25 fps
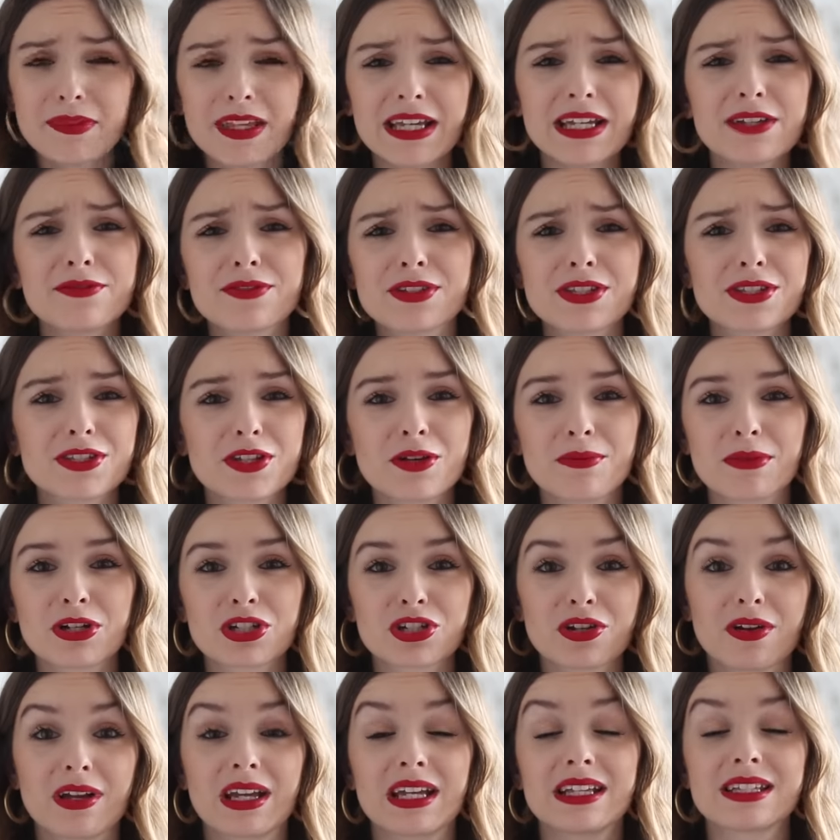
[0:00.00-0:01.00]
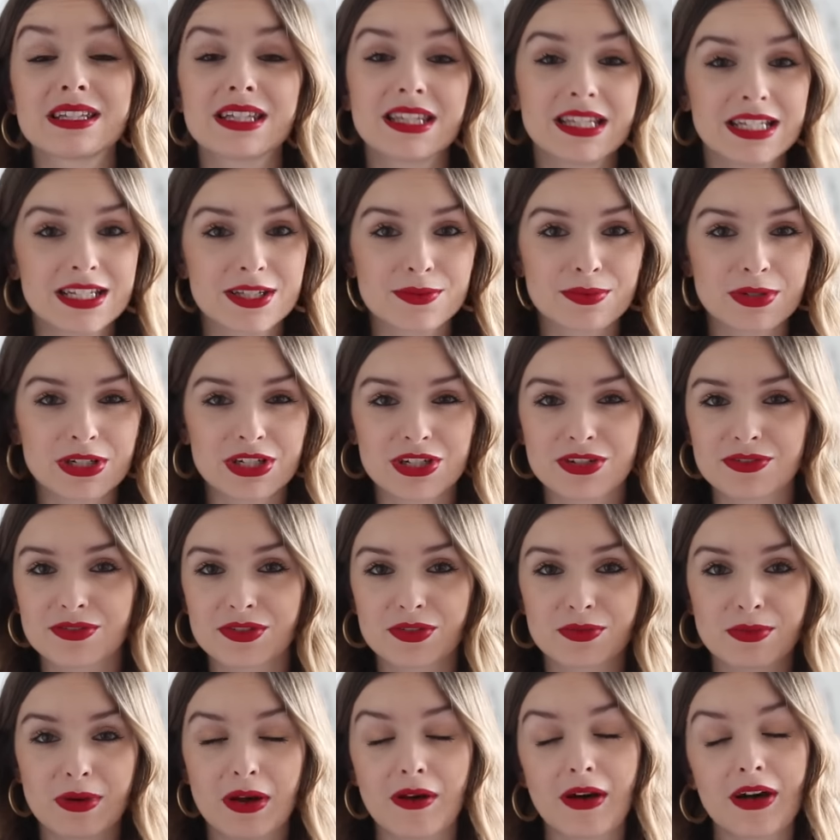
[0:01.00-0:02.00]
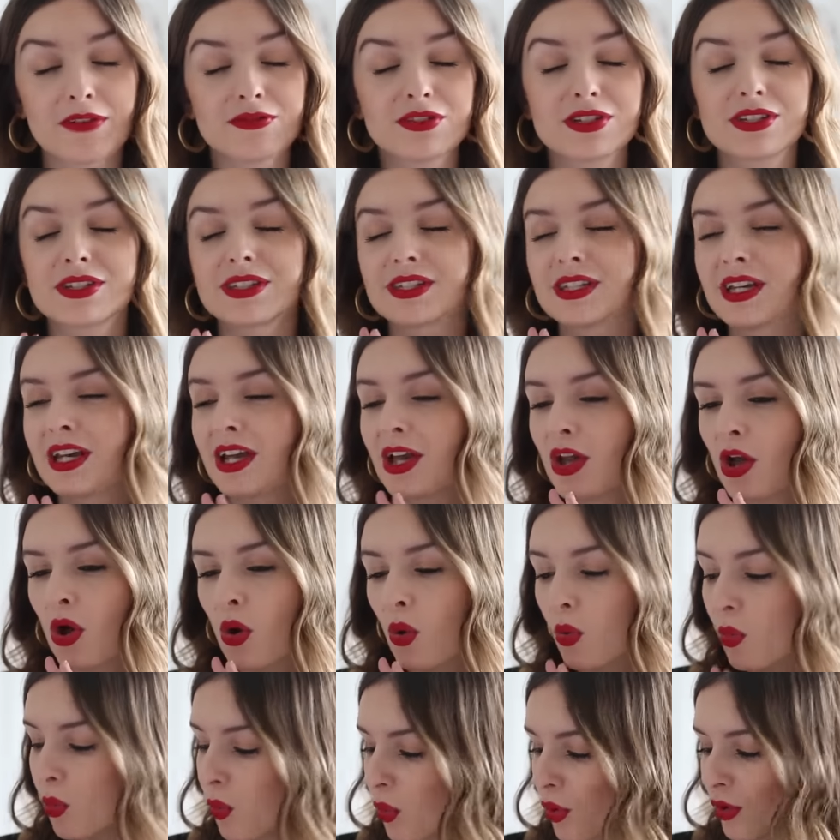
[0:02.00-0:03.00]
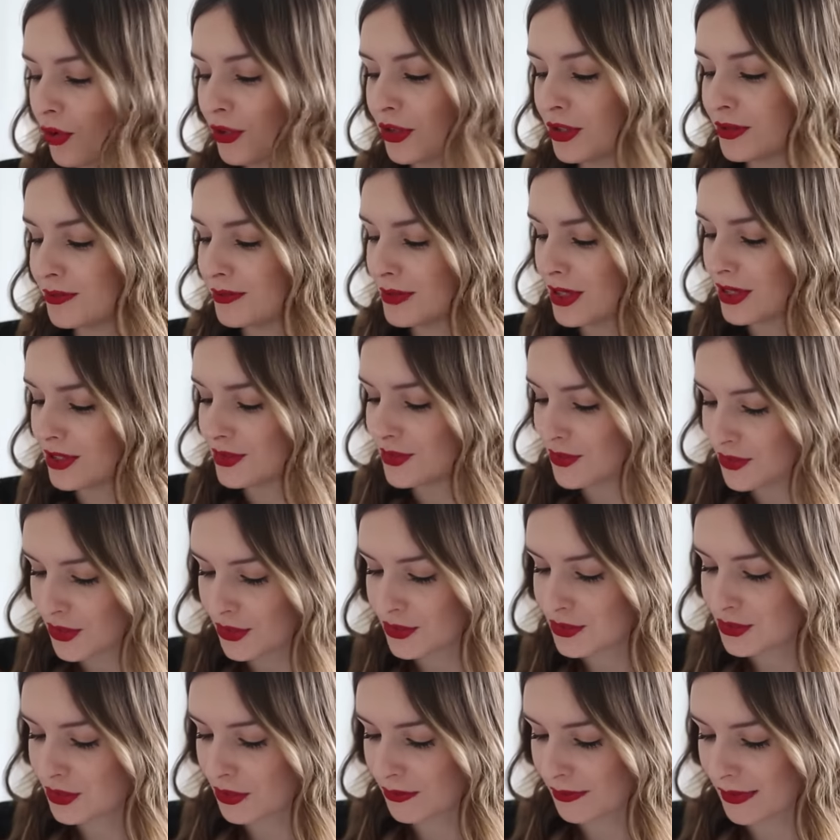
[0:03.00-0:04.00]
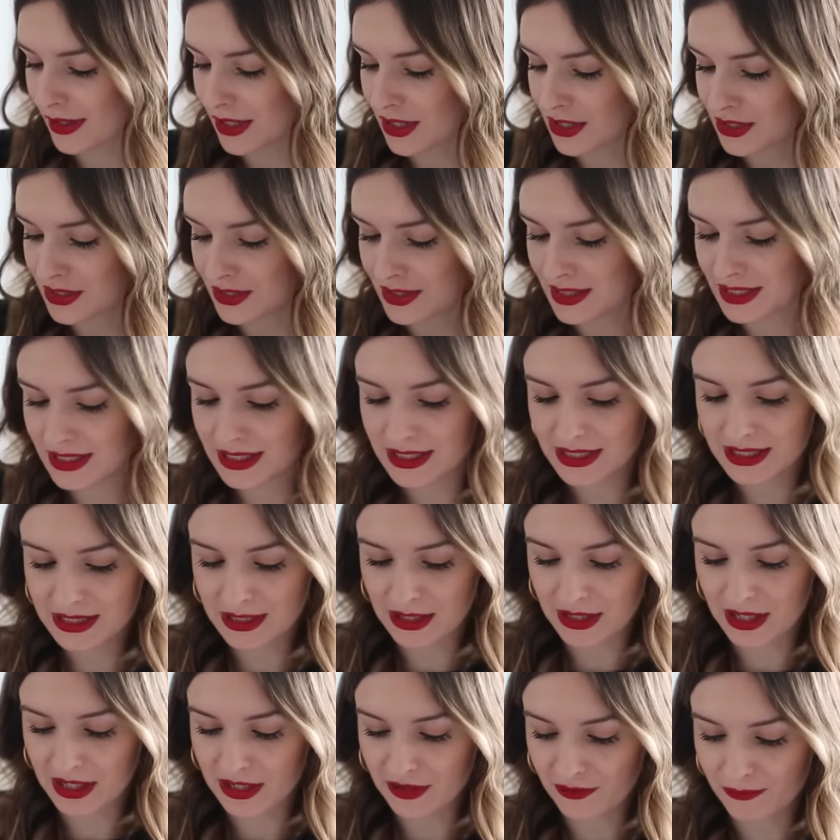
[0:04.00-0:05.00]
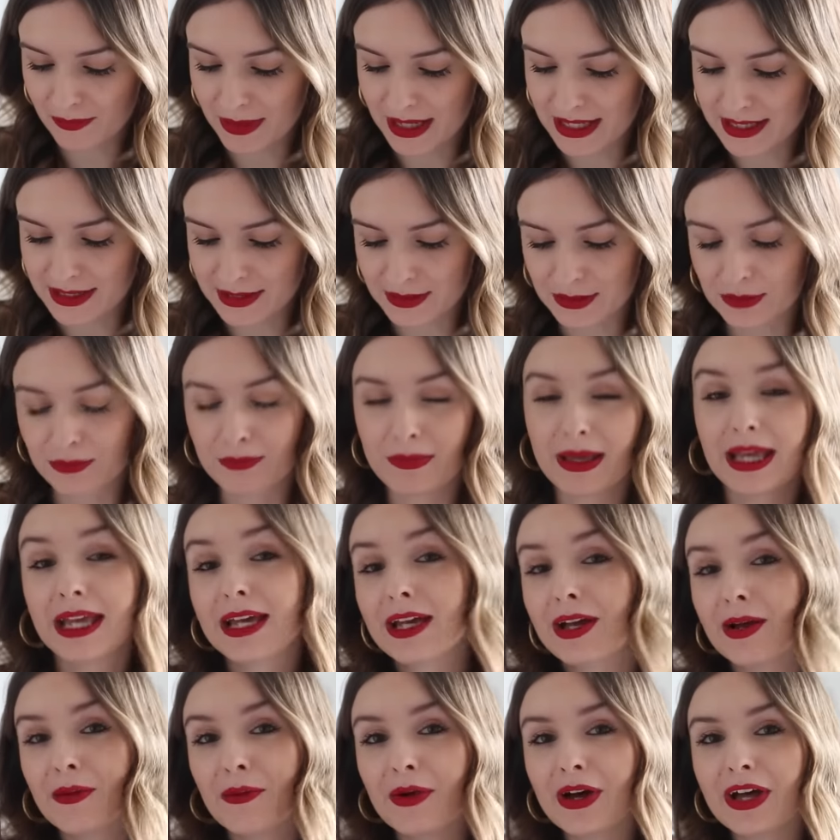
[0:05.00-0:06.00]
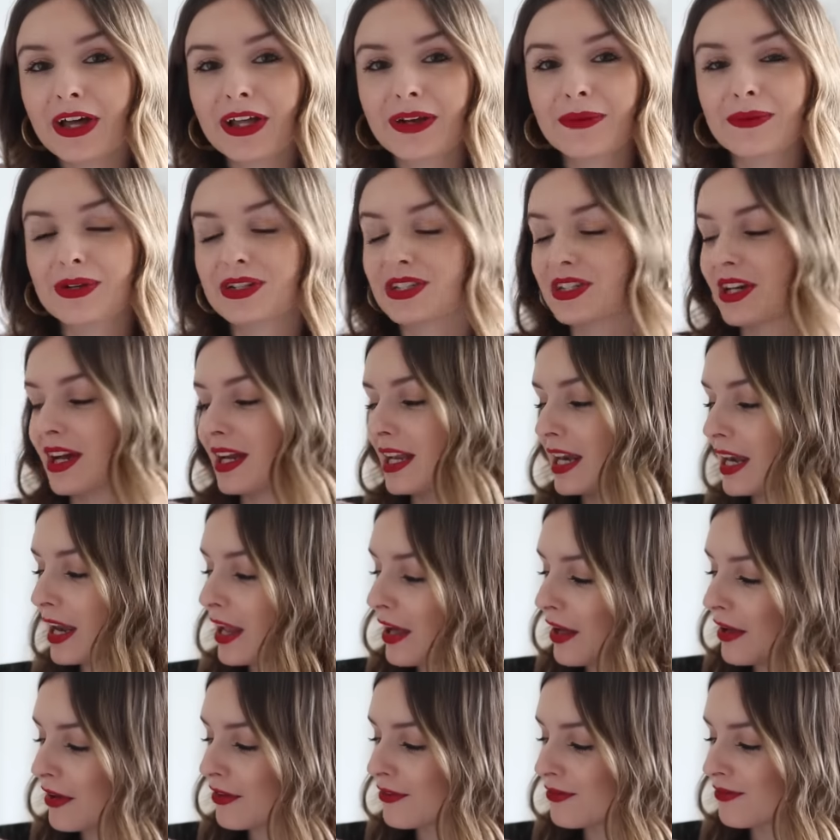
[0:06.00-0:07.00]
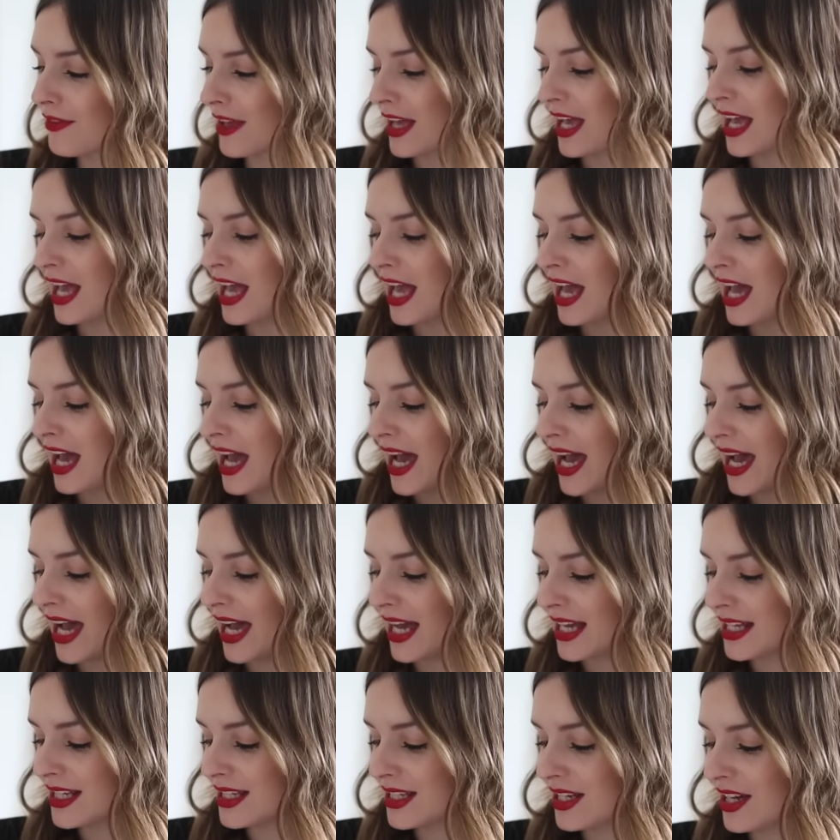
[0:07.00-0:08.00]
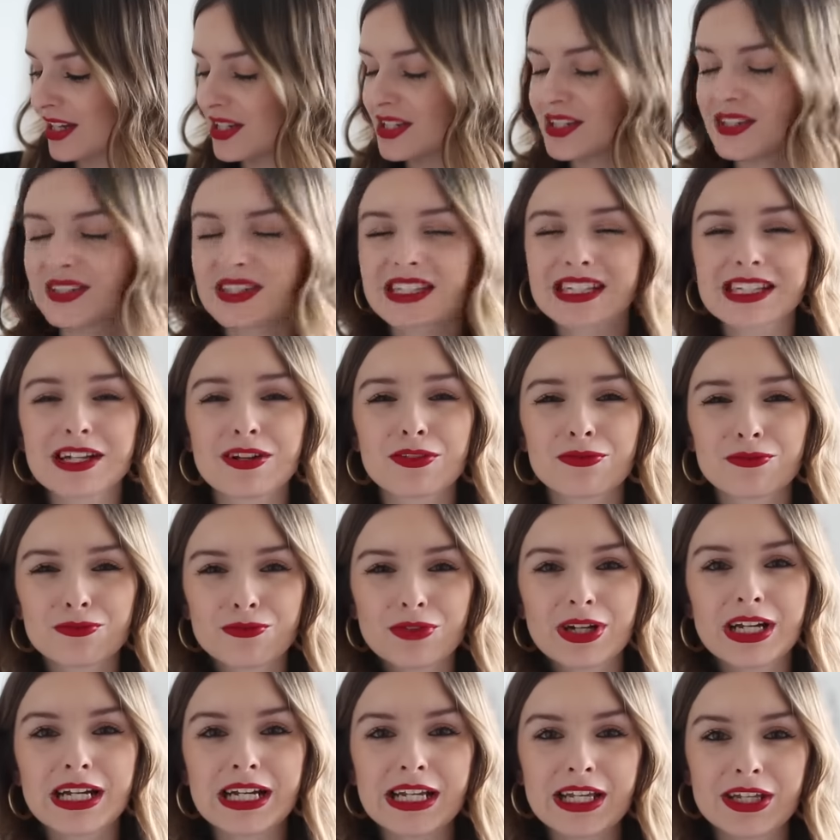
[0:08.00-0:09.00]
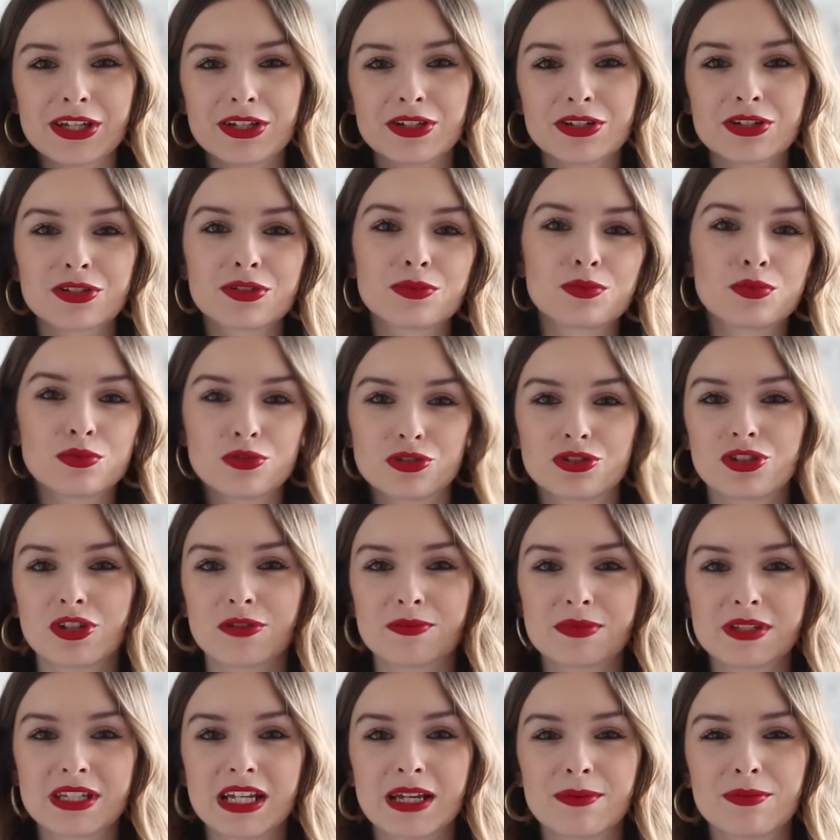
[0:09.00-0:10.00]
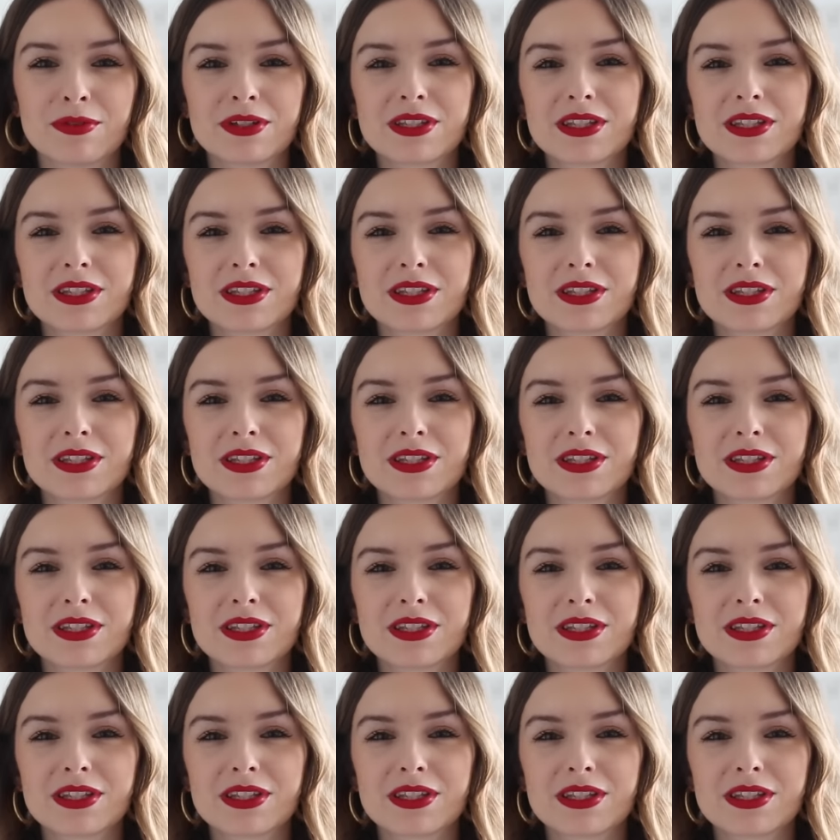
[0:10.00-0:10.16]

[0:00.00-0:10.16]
Even so much going into this winter as well. I've just worn them so, so much. This is the kind of pastel pink one, which I love. And I just think they're a really good wardrobe staple.